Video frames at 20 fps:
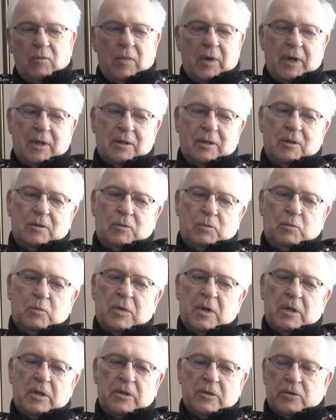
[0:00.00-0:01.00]
my little
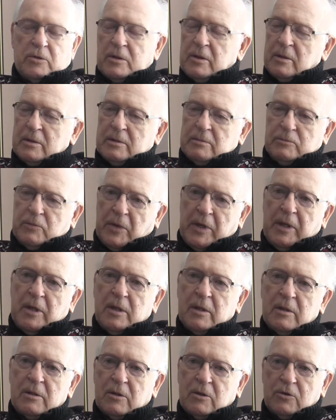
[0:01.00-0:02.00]
brother and me
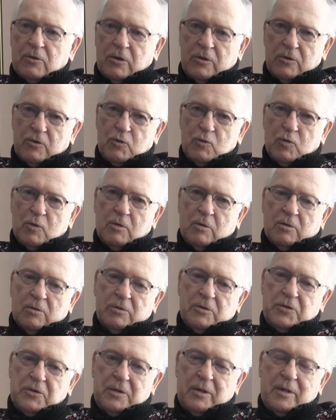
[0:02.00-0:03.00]
under
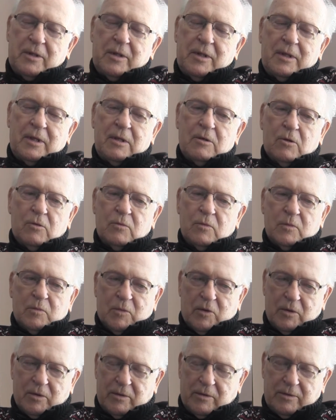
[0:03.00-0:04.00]
control, she did
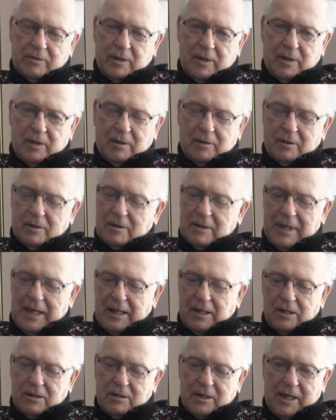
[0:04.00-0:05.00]
homework, or
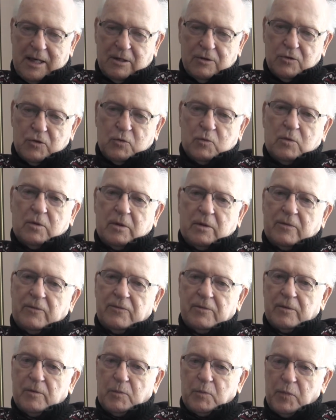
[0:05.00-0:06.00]
not housework,
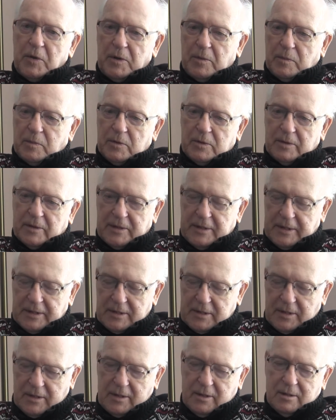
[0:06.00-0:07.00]
for people
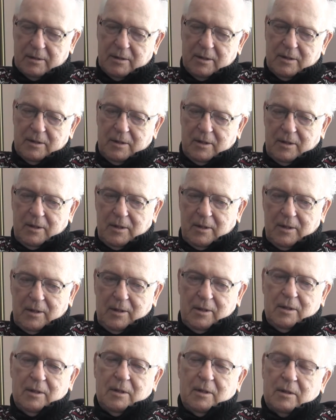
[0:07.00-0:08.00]
that
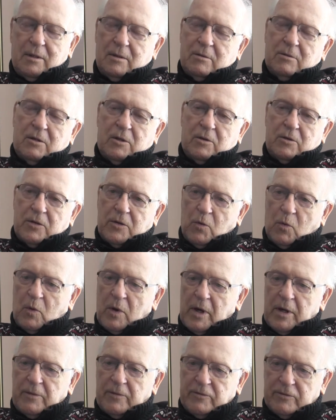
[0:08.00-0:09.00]
where the
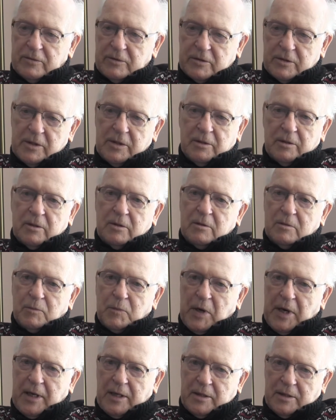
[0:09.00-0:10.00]
wife was
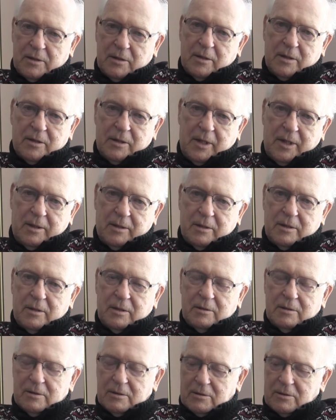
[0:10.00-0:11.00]

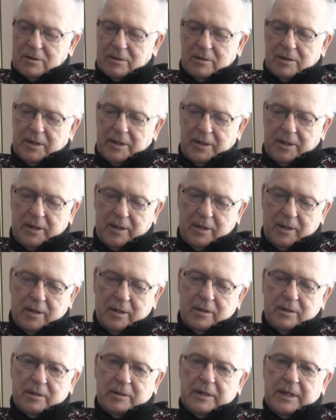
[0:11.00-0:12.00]
incapacitated or they
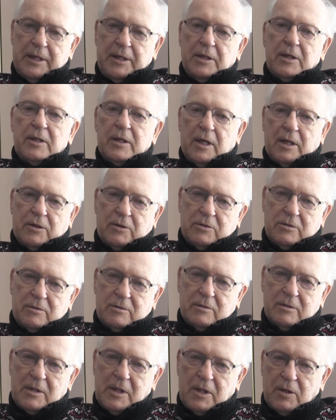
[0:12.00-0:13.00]
needed
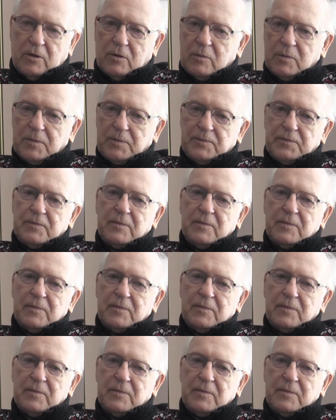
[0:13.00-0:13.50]
extra help.